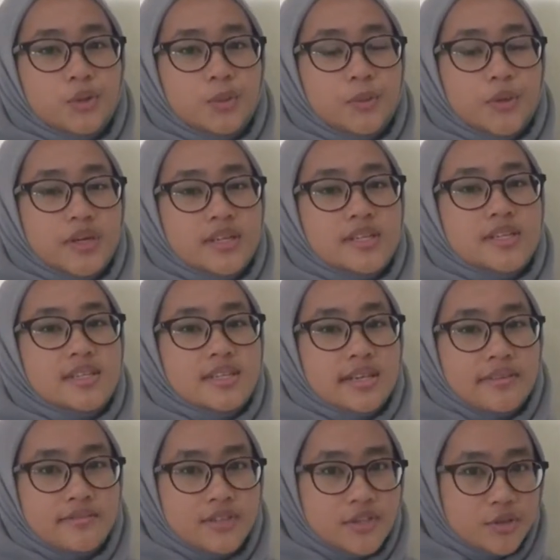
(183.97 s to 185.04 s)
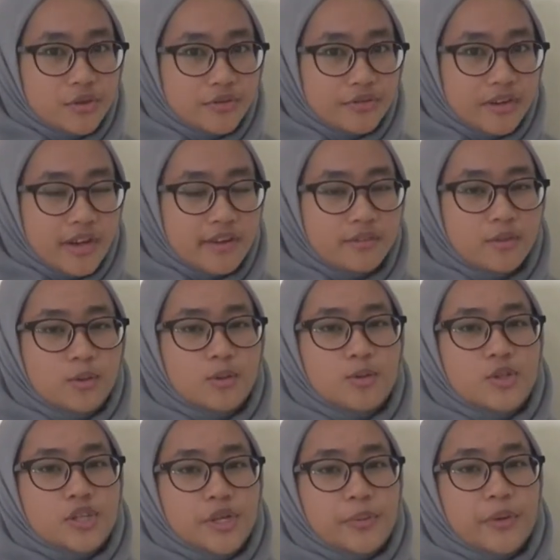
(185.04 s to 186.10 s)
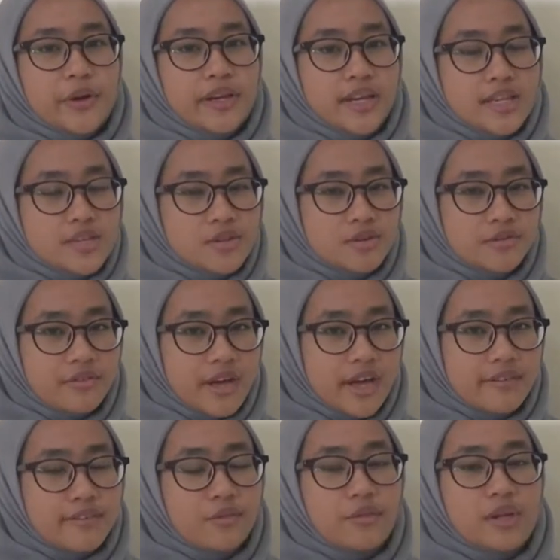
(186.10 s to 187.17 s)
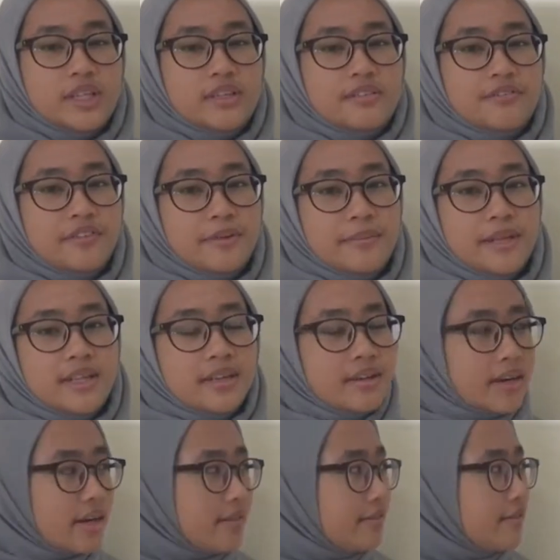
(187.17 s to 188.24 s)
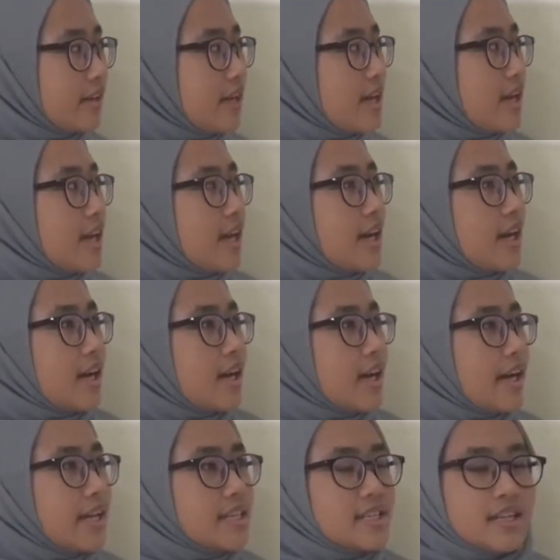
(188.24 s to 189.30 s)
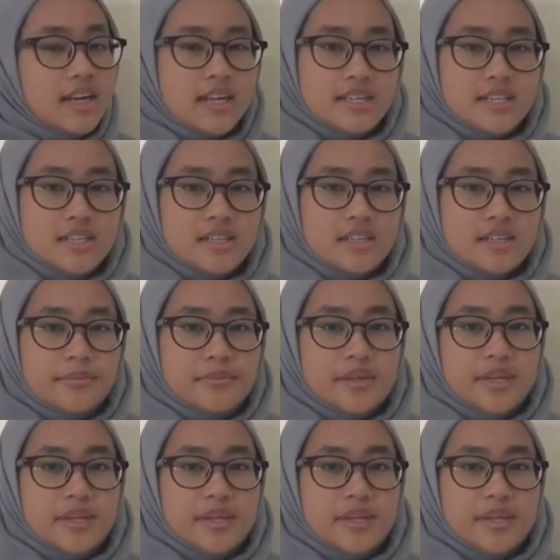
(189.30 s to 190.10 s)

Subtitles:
2.705 to 3.905, while the female graph has a cluster